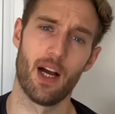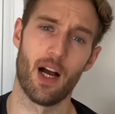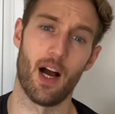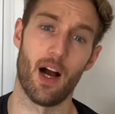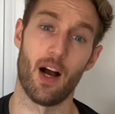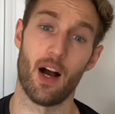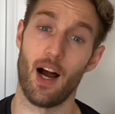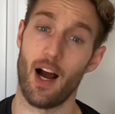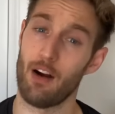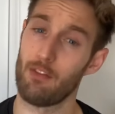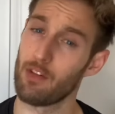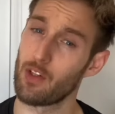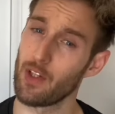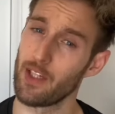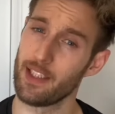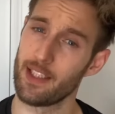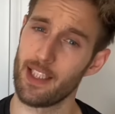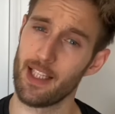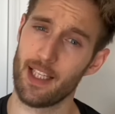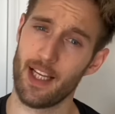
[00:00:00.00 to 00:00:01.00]
Uh, have a
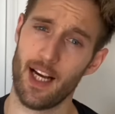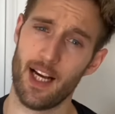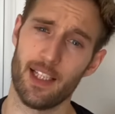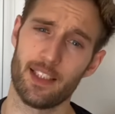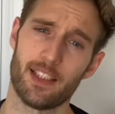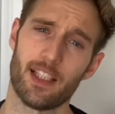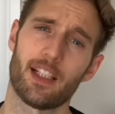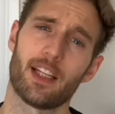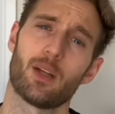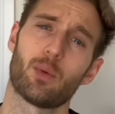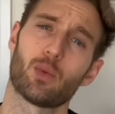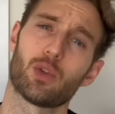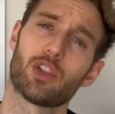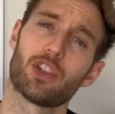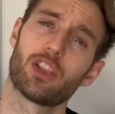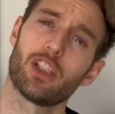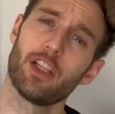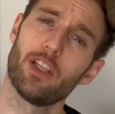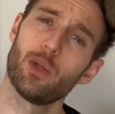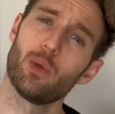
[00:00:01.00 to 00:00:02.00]
great day guys, and I will
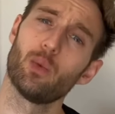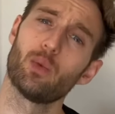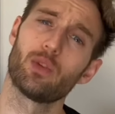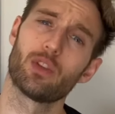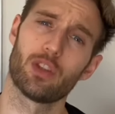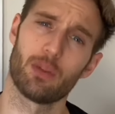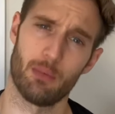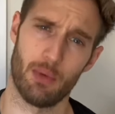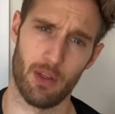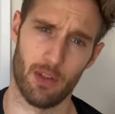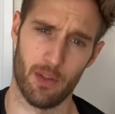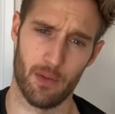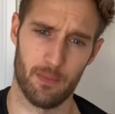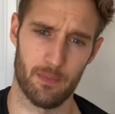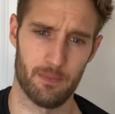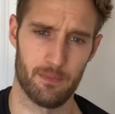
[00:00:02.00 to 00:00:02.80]
see you tomorrow.